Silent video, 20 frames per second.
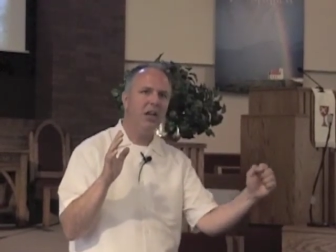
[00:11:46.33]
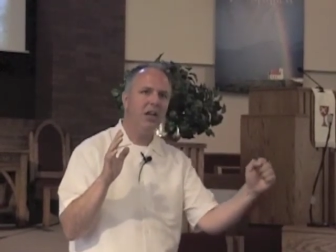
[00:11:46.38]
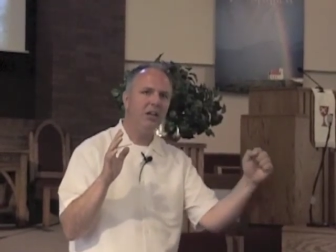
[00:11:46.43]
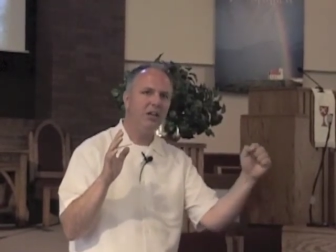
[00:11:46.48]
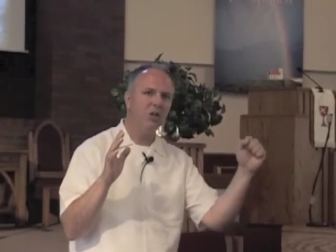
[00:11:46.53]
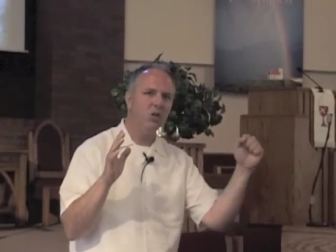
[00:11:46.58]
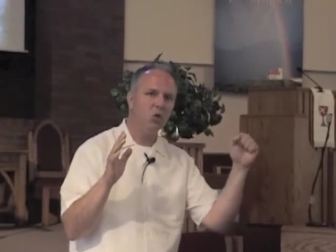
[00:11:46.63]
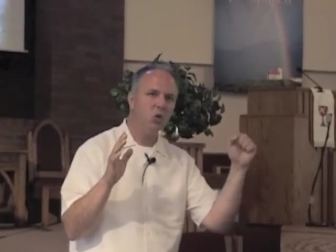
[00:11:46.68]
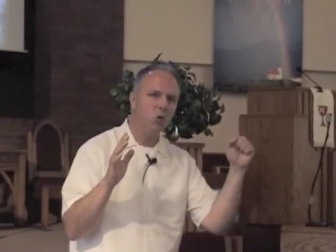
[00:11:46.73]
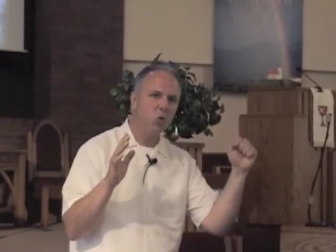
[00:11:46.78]

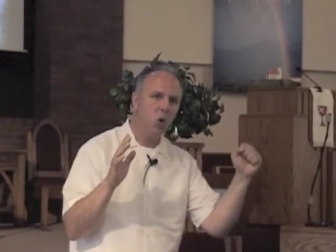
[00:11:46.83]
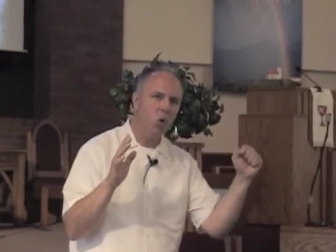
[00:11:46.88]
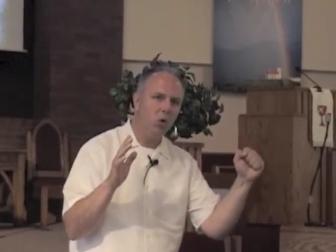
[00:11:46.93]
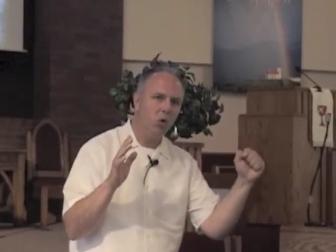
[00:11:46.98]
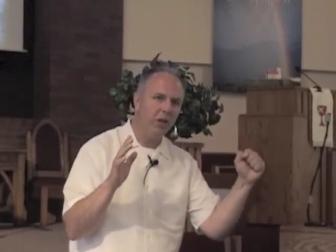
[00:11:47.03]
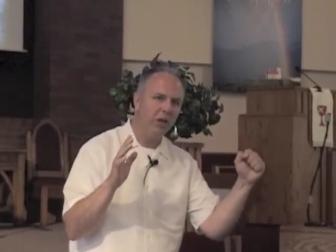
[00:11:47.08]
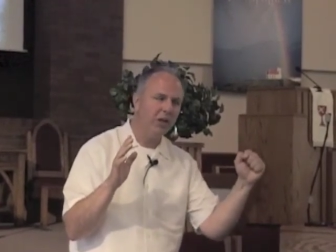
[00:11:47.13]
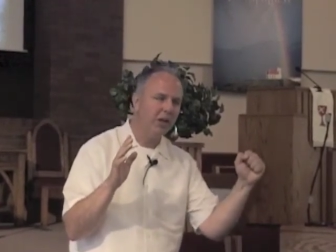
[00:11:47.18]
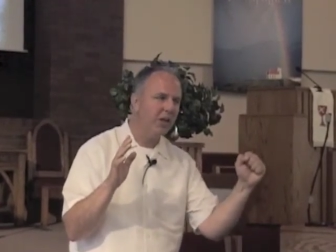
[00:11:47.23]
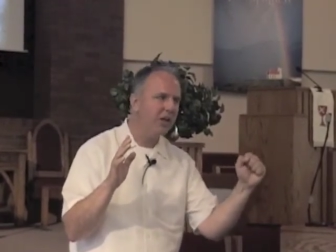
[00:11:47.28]
and
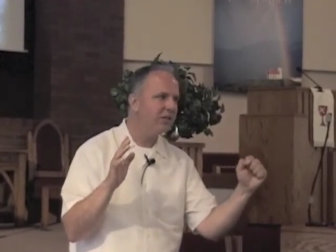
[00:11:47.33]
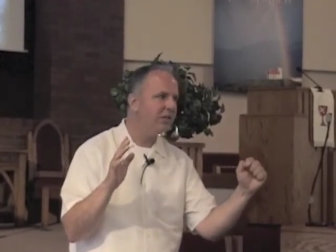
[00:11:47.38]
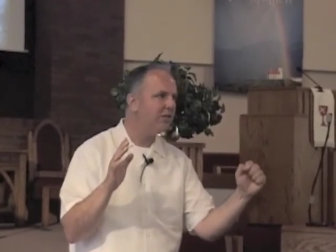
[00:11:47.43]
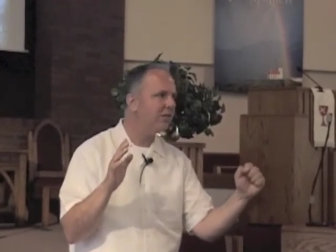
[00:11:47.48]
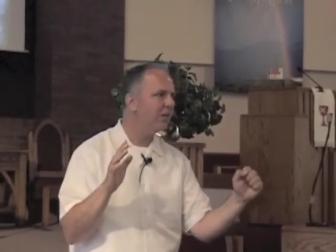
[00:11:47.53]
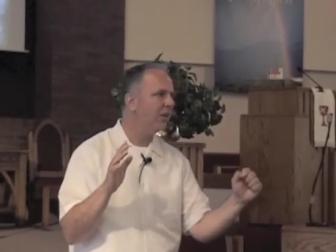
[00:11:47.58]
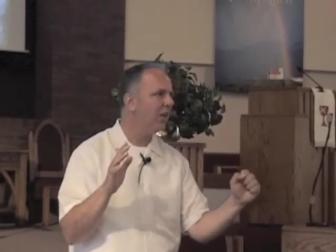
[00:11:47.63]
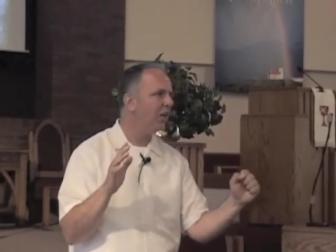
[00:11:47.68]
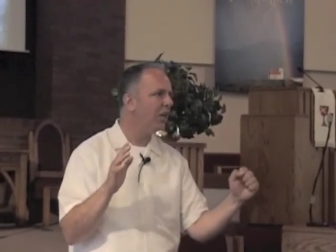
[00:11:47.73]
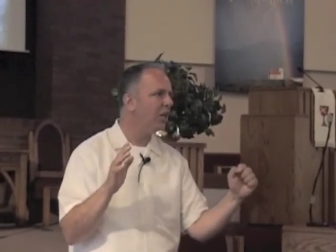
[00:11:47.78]
controlling
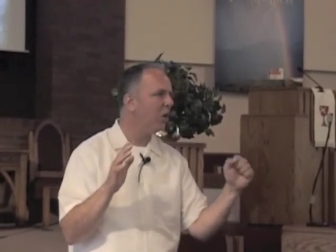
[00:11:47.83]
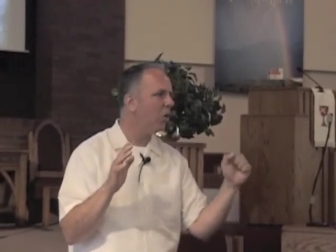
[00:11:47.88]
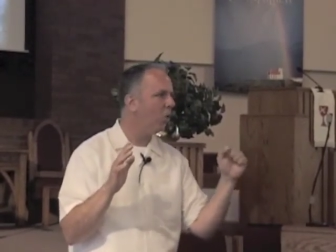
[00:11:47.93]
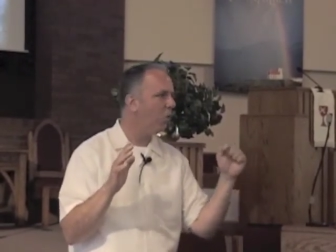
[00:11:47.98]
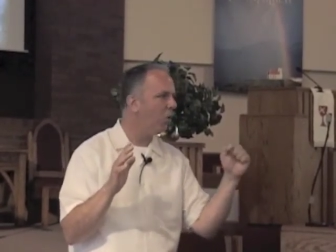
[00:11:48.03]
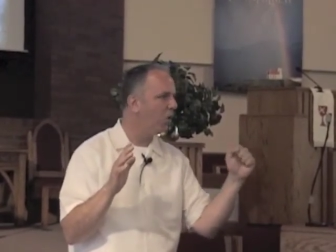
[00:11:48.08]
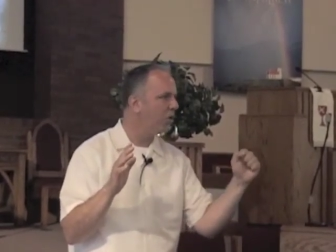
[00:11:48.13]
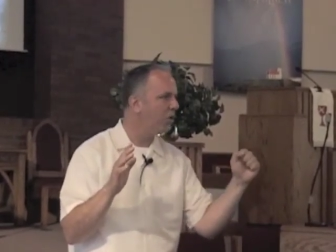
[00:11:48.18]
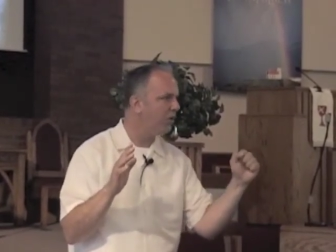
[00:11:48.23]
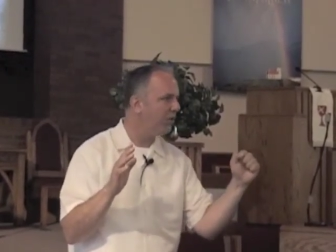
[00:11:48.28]
us and
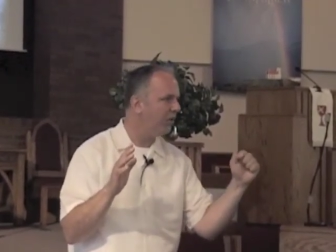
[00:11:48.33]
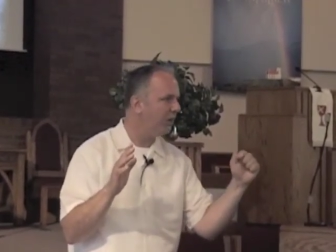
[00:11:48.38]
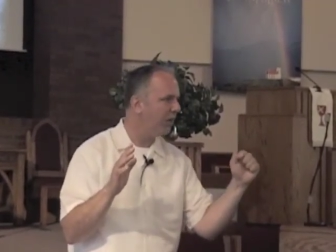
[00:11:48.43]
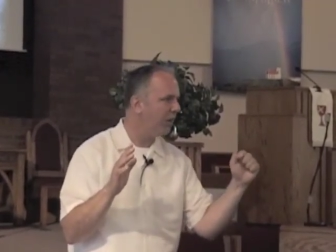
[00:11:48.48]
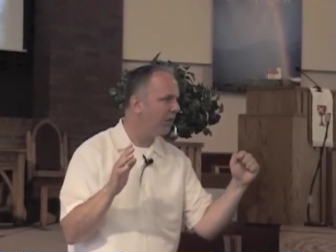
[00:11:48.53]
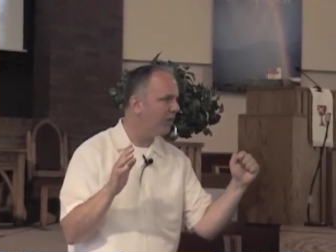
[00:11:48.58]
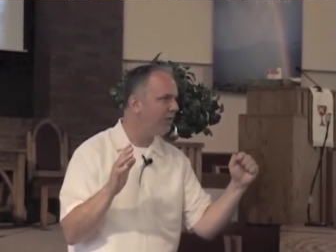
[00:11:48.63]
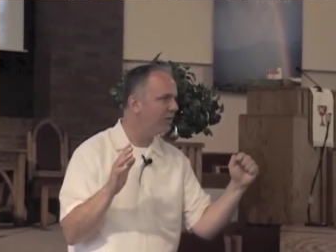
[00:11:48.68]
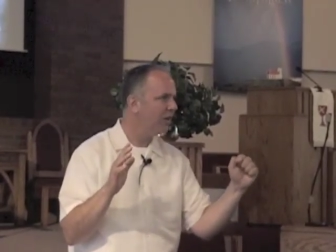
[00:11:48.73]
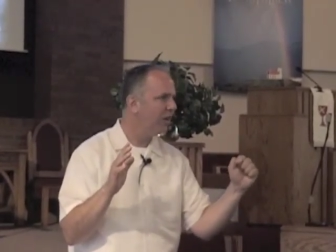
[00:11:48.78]
coercing
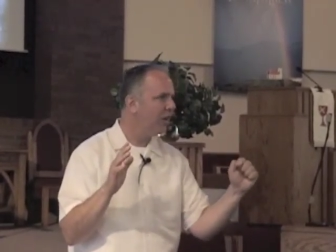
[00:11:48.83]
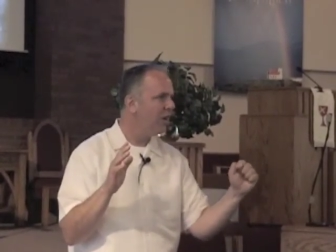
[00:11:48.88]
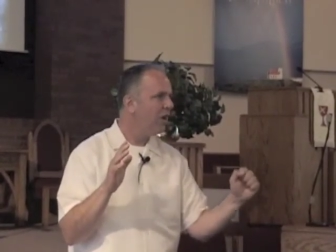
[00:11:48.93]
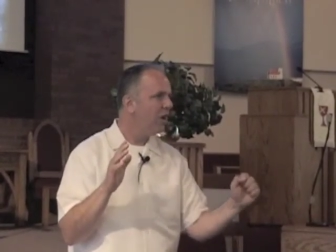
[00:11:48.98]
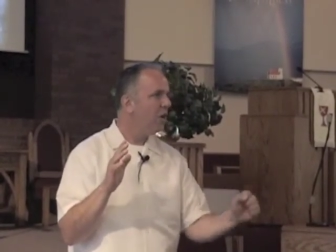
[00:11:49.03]
us,